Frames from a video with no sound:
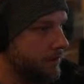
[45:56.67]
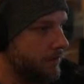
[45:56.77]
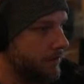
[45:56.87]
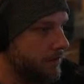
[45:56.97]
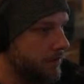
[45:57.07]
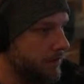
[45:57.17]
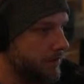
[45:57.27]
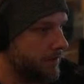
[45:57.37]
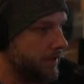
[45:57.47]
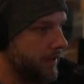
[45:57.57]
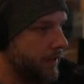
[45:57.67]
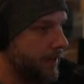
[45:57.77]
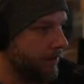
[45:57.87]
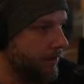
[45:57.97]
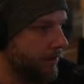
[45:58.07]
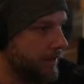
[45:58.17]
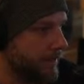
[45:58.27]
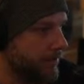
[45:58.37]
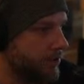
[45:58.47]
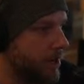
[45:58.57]
So this is like kind of look like a
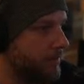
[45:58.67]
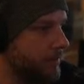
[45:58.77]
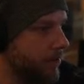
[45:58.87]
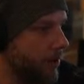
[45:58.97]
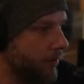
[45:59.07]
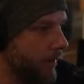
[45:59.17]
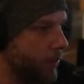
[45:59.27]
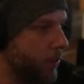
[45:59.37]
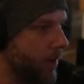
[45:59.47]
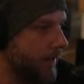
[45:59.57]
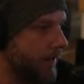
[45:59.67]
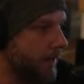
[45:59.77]
shopping mall, like walking up